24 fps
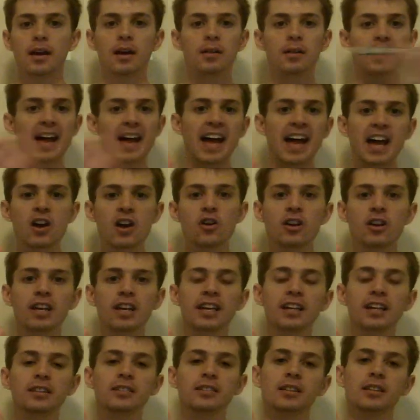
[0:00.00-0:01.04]
and the air
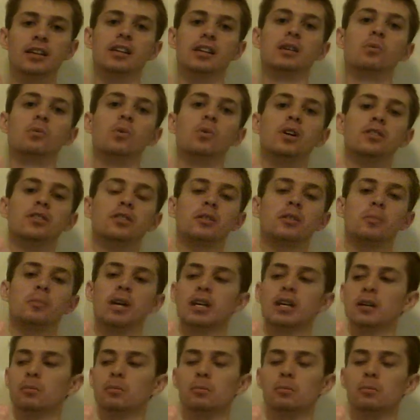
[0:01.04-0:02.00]
hits it, it wants to make